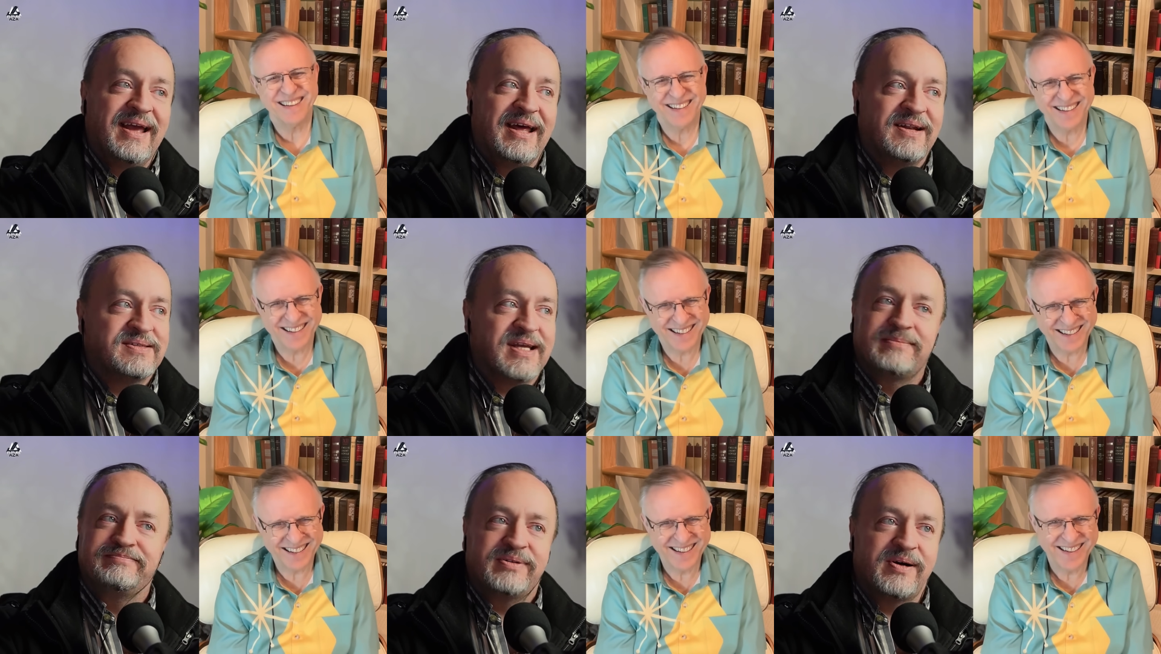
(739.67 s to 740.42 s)
Speaker 1: And I was
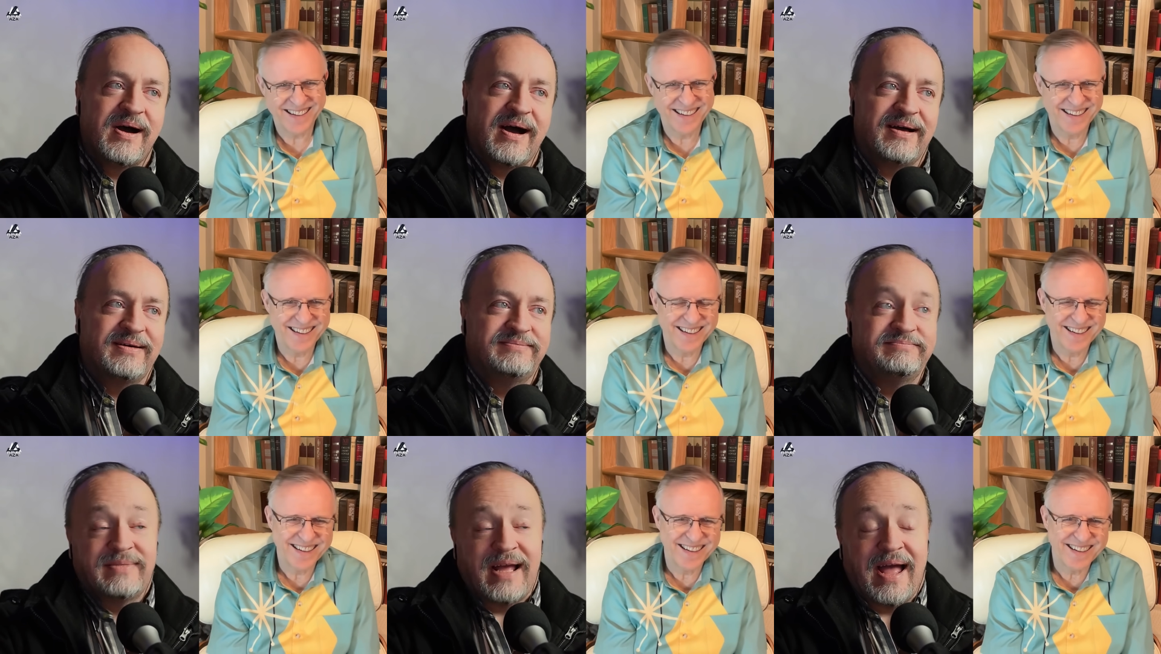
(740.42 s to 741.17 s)
like, ah,
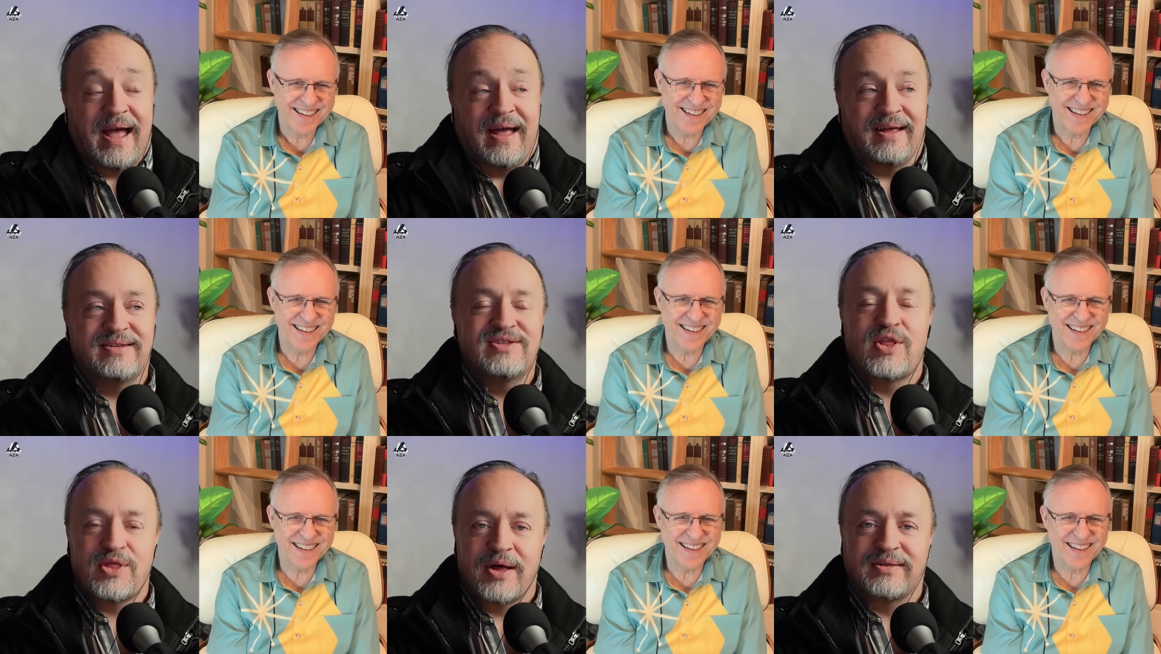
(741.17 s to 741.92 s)
ah it's
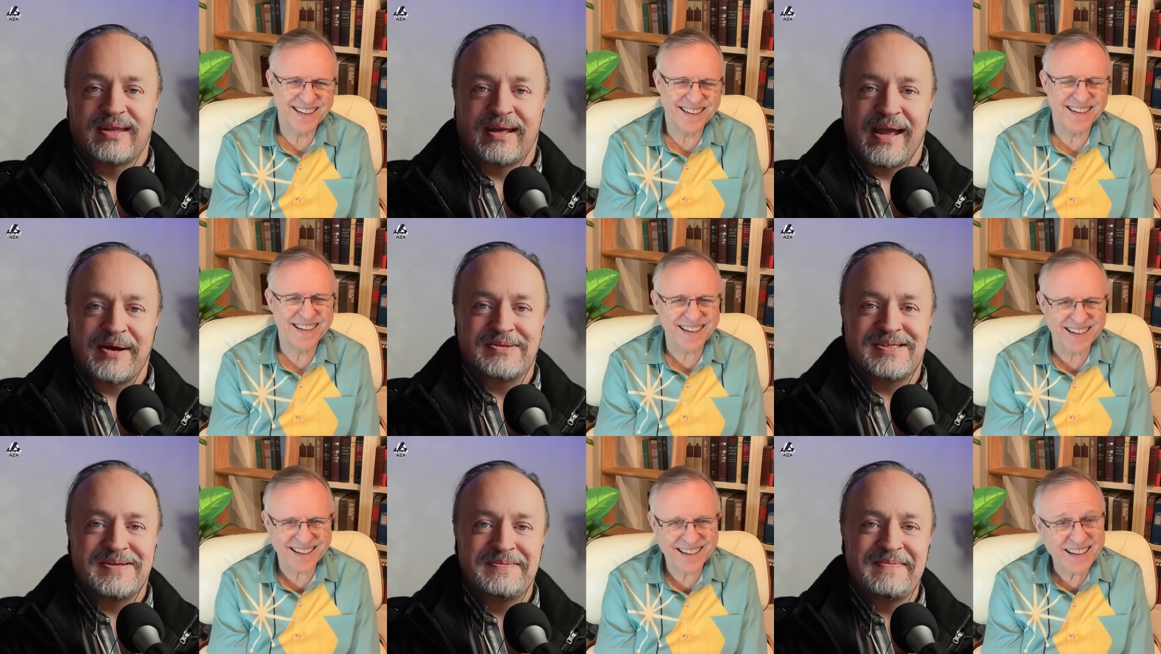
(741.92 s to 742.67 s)
the thought that
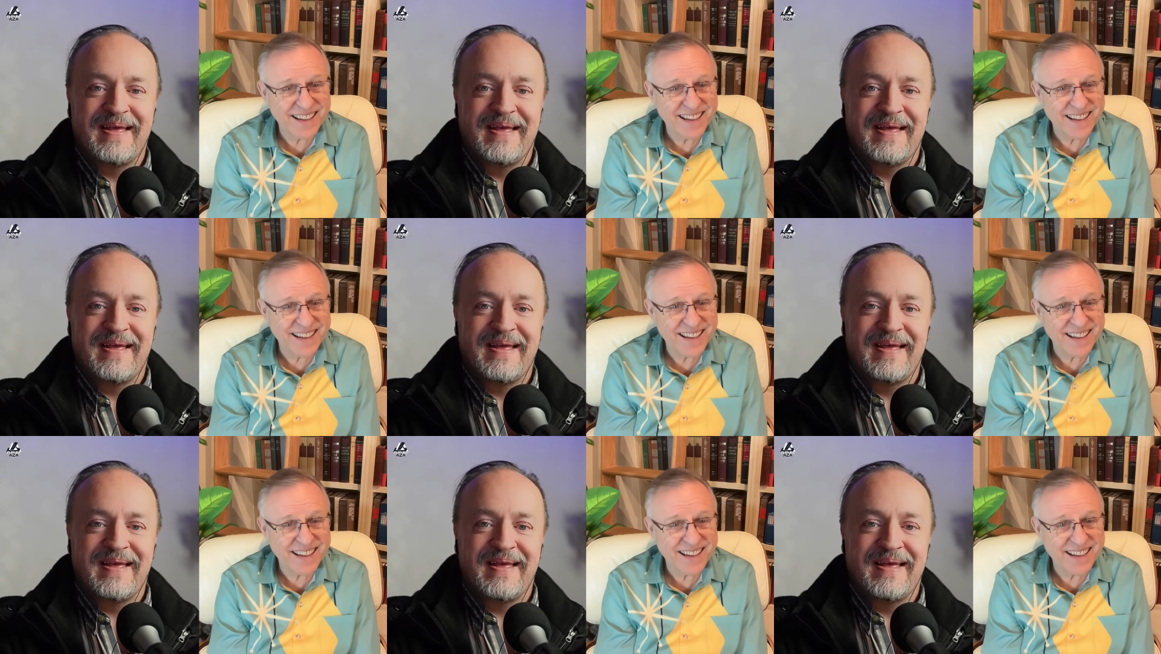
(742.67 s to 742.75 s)
counts.